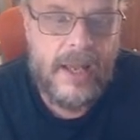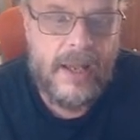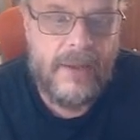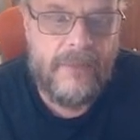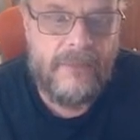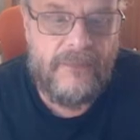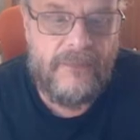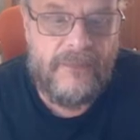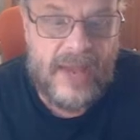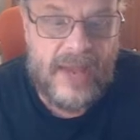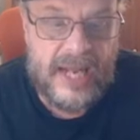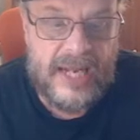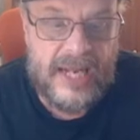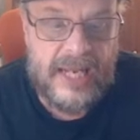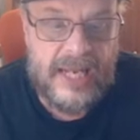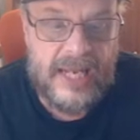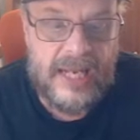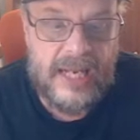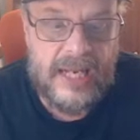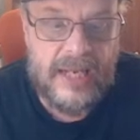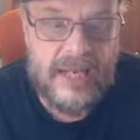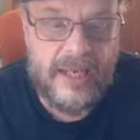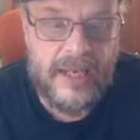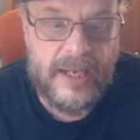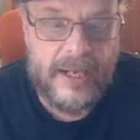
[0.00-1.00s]

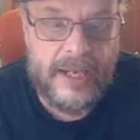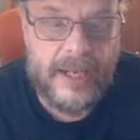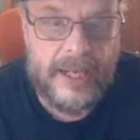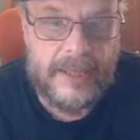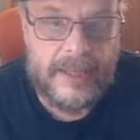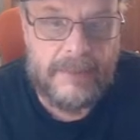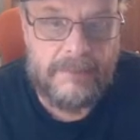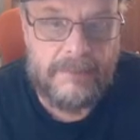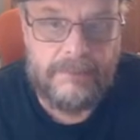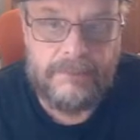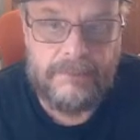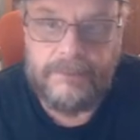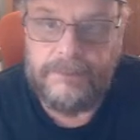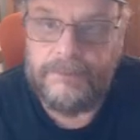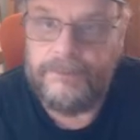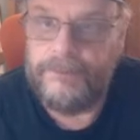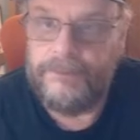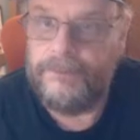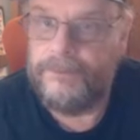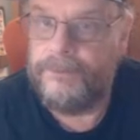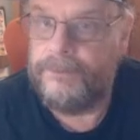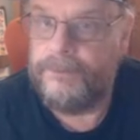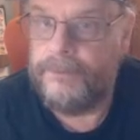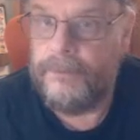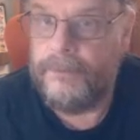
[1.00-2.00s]
Fedde, um,
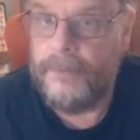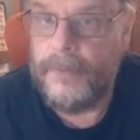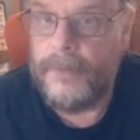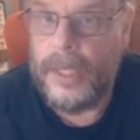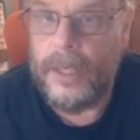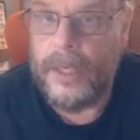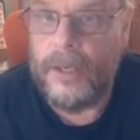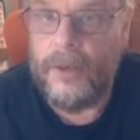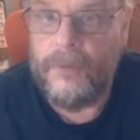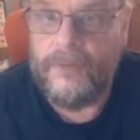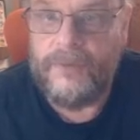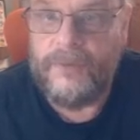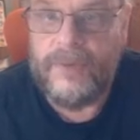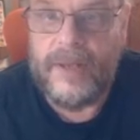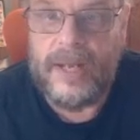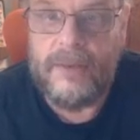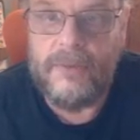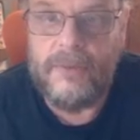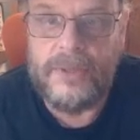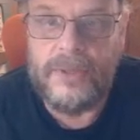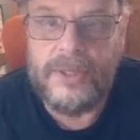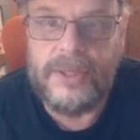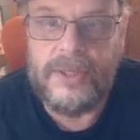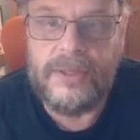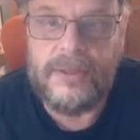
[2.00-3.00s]
you know, Fedde
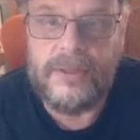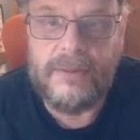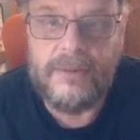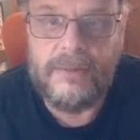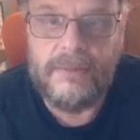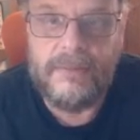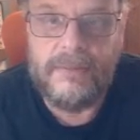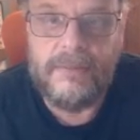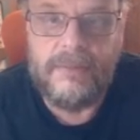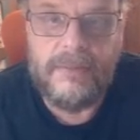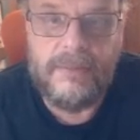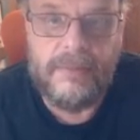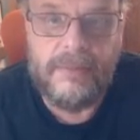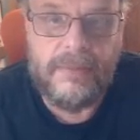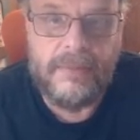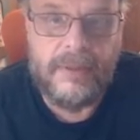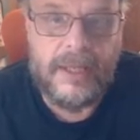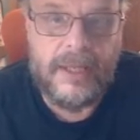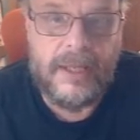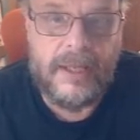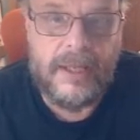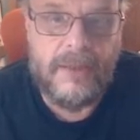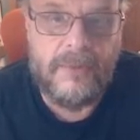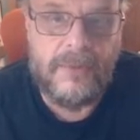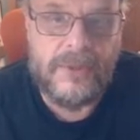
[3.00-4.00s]
was
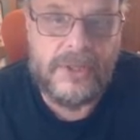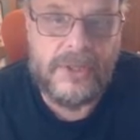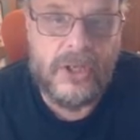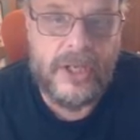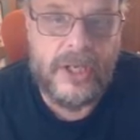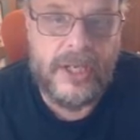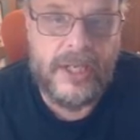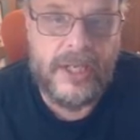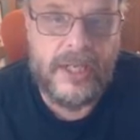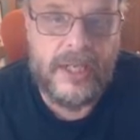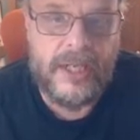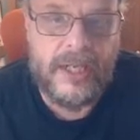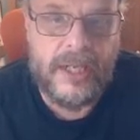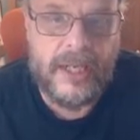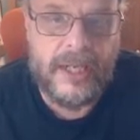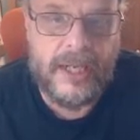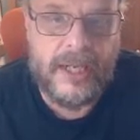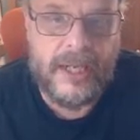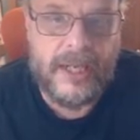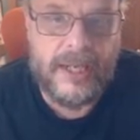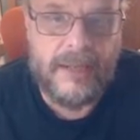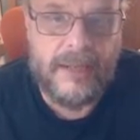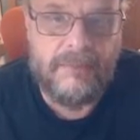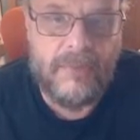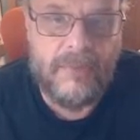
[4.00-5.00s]
he was good in
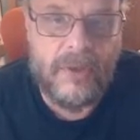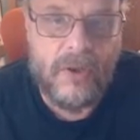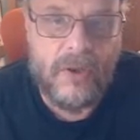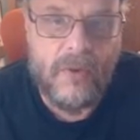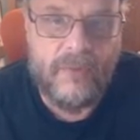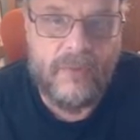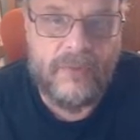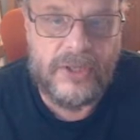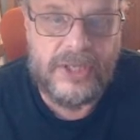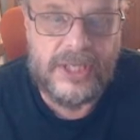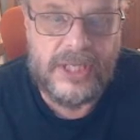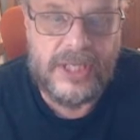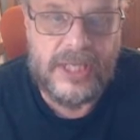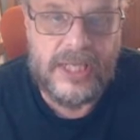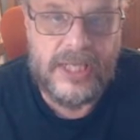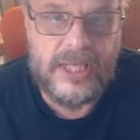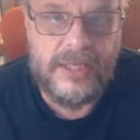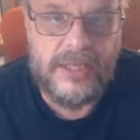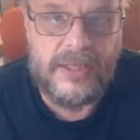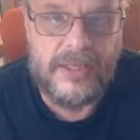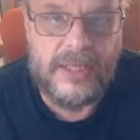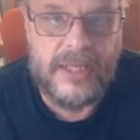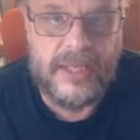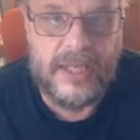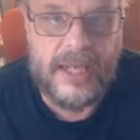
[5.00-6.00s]
um,
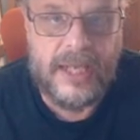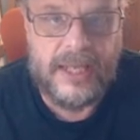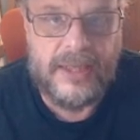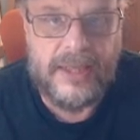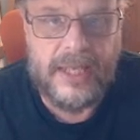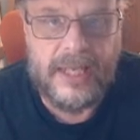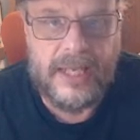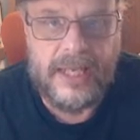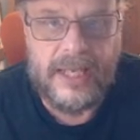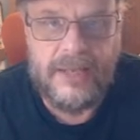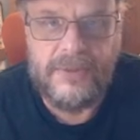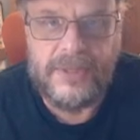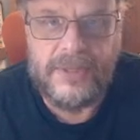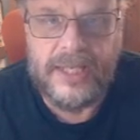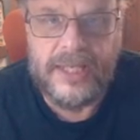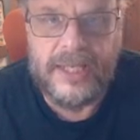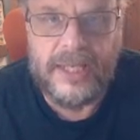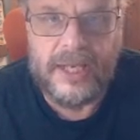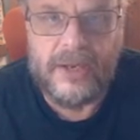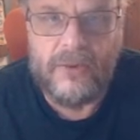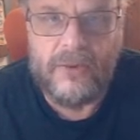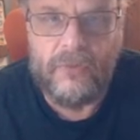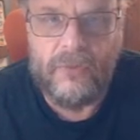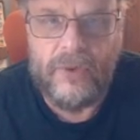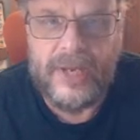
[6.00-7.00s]
overseas, and I think he was in the
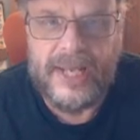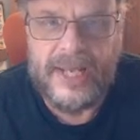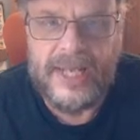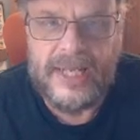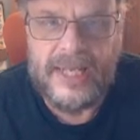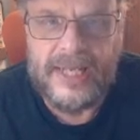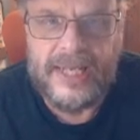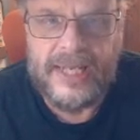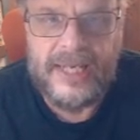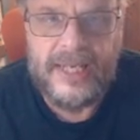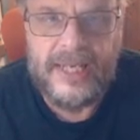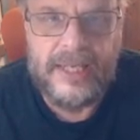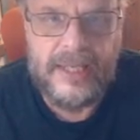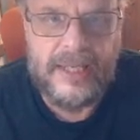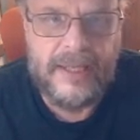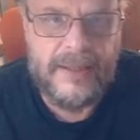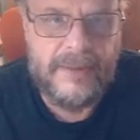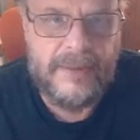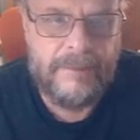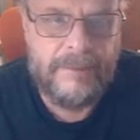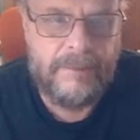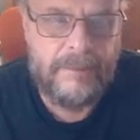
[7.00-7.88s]
Korean League.